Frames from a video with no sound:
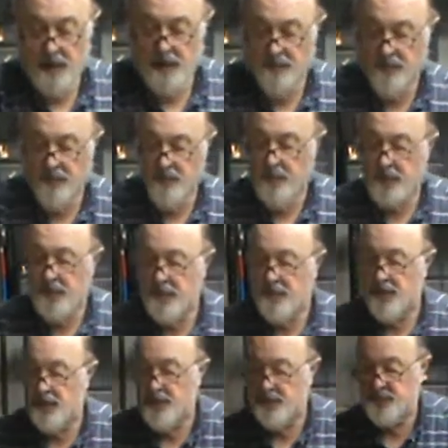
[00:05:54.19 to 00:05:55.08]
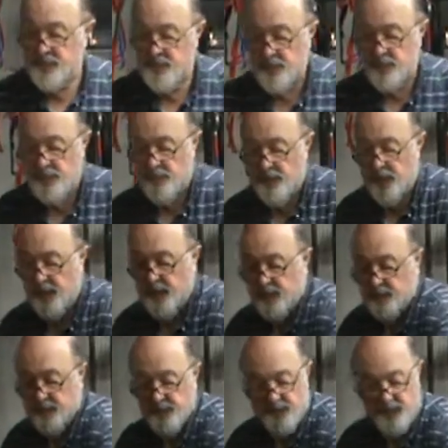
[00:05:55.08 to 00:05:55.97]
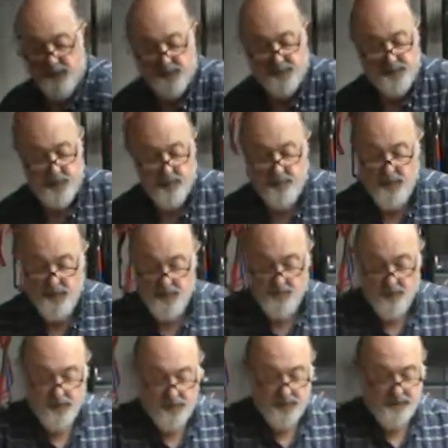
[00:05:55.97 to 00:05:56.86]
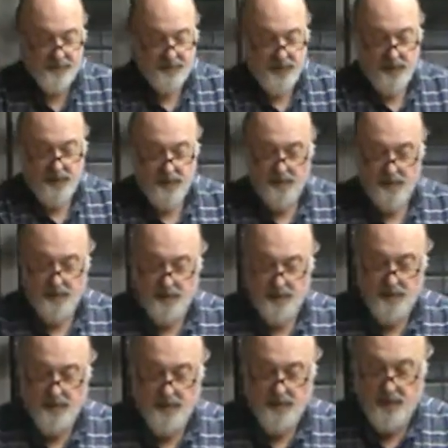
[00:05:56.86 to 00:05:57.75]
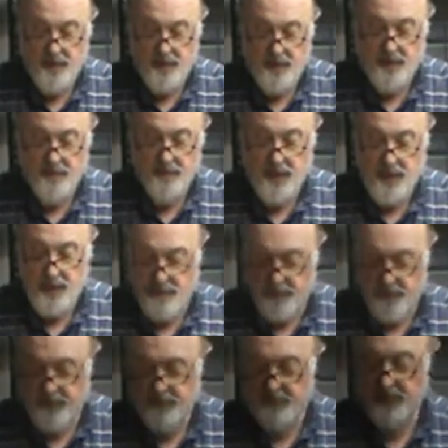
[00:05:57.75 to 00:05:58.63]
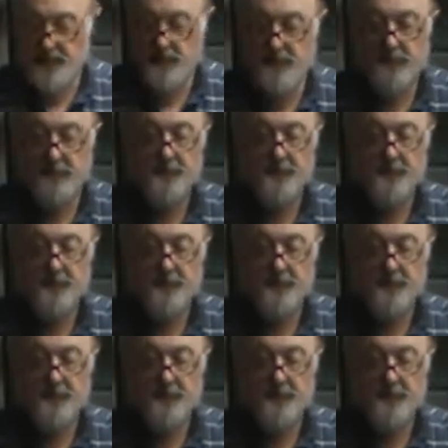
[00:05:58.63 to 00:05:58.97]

For me it takes 2 days because I paint one side and then I paint the other.